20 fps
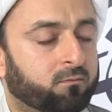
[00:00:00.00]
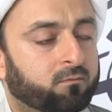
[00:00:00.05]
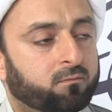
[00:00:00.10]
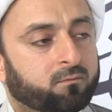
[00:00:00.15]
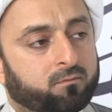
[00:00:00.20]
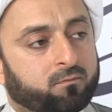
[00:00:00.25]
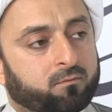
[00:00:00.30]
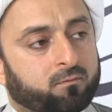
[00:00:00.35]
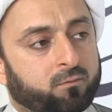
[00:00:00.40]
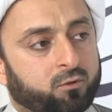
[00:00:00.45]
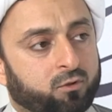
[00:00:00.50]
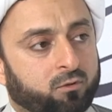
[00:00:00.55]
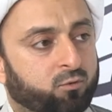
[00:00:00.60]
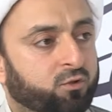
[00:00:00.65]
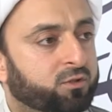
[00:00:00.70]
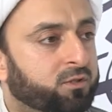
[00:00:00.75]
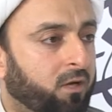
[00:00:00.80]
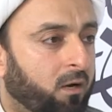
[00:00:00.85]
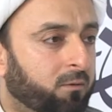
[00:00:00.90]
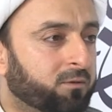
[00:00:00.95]
Okay. So
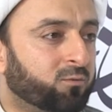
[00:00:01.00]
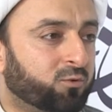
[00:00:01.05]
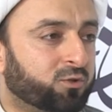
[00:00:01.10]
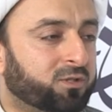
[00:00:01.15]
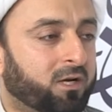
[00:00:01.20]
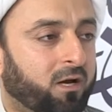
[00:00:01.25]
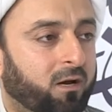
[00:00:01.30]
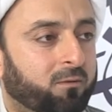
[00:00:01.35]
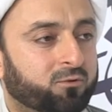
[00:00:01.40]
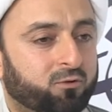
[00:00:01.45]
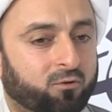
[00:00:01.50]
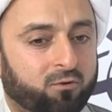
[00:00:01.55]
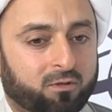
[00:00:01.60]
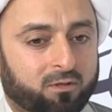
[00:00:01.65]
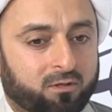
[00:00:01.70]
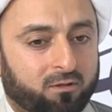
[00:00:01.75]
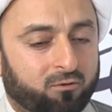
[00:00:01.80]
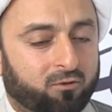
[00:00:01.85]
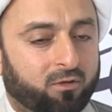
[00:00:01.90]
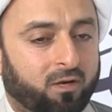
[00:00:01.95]
mustahab is mustahab. So you,
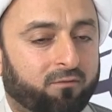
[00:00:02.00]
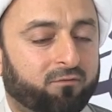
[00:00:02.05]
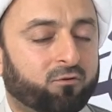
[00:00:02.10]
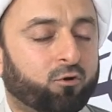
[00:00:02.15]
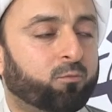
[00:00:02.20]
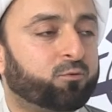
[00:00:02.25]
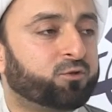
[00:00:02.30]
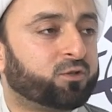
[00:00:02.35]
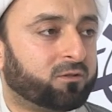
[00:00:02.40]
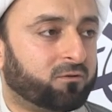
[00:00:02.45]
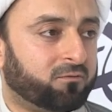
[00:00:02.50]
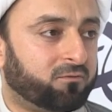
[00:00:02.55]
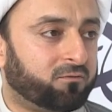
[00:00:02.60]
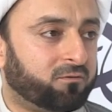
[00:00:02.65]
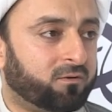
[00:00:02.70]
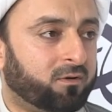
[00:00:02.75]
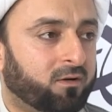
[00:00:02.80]
you have the option of